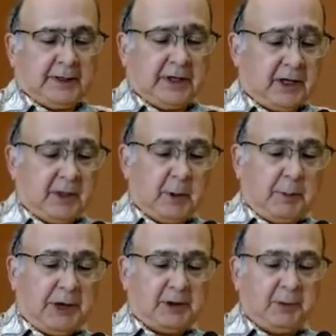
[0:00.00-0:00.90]
Tell them
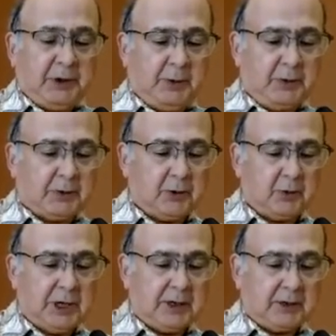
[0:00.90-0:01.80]
about the people you
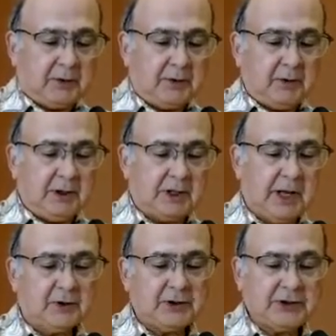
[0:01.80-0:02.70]
met and
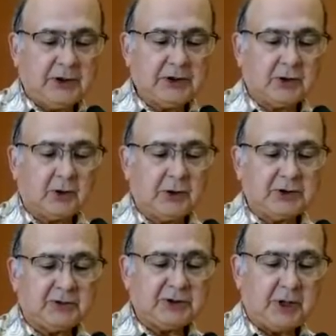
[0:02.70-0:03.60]
how six
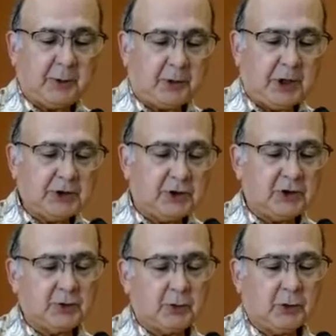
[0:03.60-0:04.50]
degrees of separation
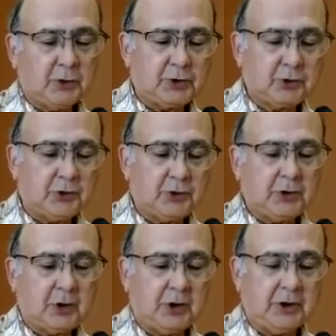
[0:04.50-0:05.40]
is more true
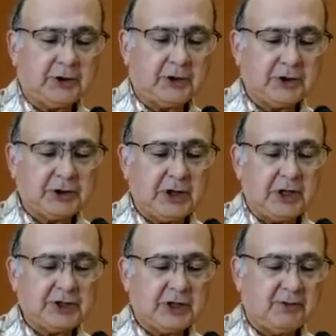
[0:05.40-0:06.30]
than all the
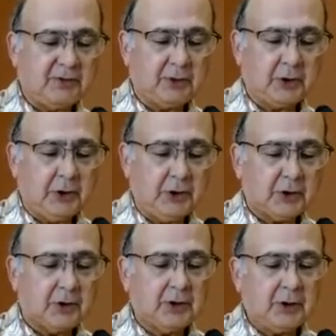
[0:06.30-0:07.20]
cliches they've ever
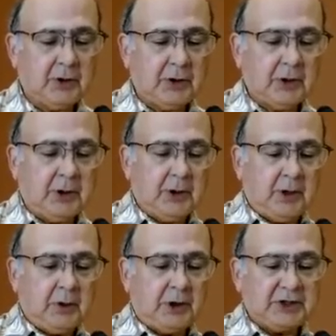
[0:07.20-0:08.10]
heard.
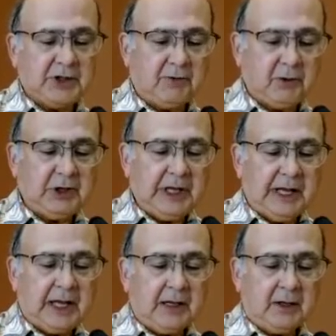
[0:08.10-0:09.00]
Because every
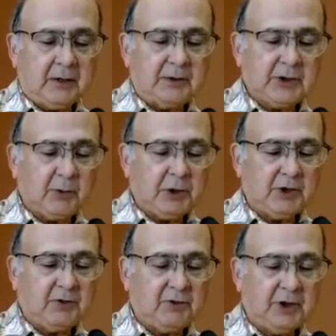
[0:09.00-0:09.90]
day, someone
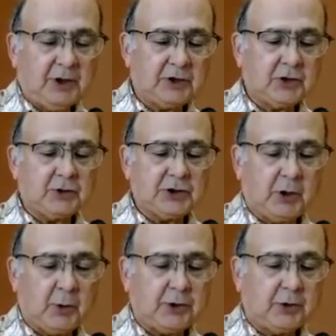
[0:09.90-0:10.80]
in the village knew
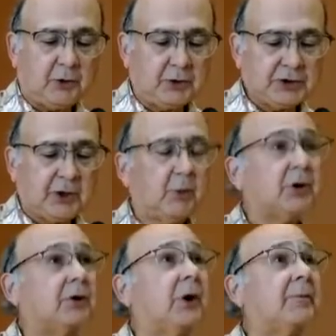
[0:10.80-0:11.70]
someone who knew
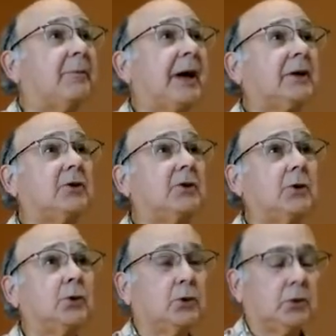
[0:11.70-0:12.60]
someone right back to
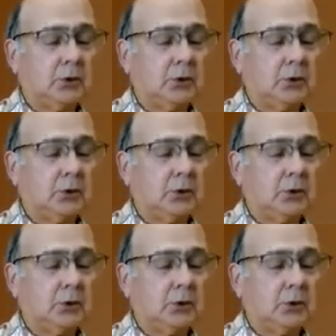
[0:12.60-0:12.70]
you.